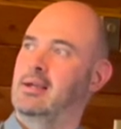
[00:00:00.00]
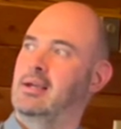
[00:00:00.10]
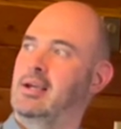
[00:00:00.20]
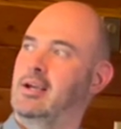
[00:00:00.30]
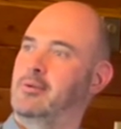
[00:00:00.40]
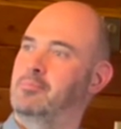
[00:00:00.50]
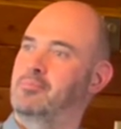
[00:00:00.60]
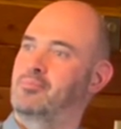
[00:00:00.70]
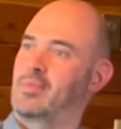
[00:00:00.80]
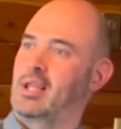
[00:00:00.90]

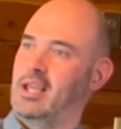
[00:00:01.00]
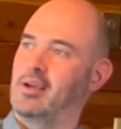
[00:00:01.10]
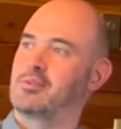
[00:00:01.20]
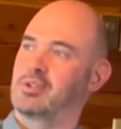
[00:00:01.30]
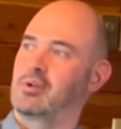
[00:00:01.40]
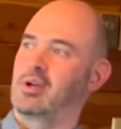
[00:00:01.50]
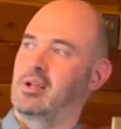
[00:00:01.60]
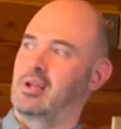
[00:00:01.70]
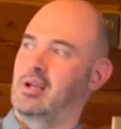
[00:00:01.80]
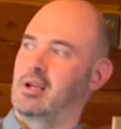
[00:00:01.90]
yeah, so
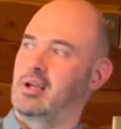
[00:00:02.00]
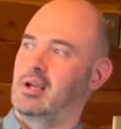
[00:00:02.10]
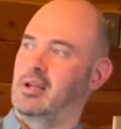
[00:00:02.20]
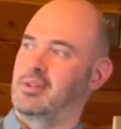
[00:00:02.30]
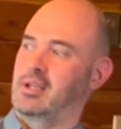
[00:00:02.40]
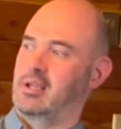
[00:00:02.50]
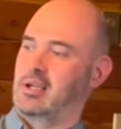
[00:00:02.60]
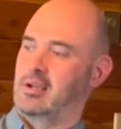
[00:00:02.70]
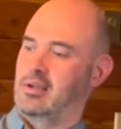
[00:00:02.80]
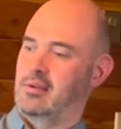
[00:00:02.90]
I think
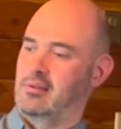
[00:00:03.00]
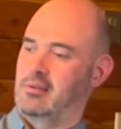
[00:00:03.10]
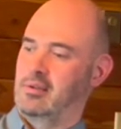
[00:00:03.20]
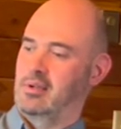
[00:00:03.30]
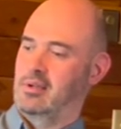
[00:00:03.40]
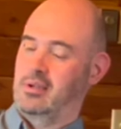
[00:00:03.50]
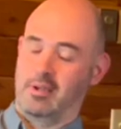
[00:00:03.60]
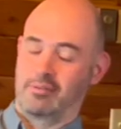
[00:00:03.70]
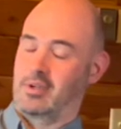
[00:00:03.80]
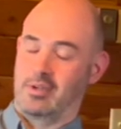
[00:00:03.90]

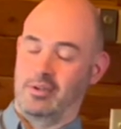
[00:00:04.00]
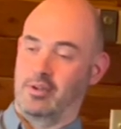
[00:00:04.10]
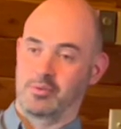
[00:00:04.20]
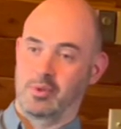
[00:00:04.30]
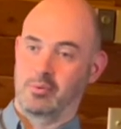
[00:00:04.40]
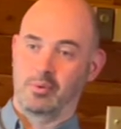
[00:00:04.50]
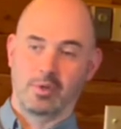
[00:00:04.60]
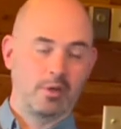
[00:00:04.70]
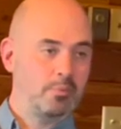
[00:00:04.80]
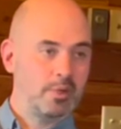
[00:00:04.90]
I've kind of lost where we were
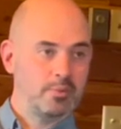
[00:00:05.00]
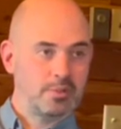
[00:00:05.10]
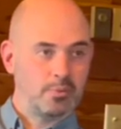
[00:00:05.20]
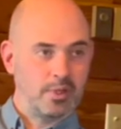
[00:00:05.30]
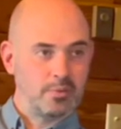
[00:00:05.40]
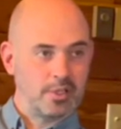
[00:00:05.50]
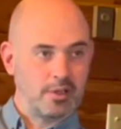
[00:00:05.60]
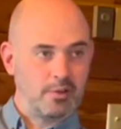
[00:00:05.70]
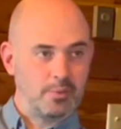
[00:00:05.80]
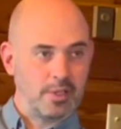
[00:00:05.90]
going. Where was I
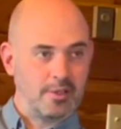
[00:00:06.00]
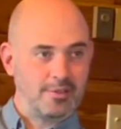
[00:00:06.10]
going with that?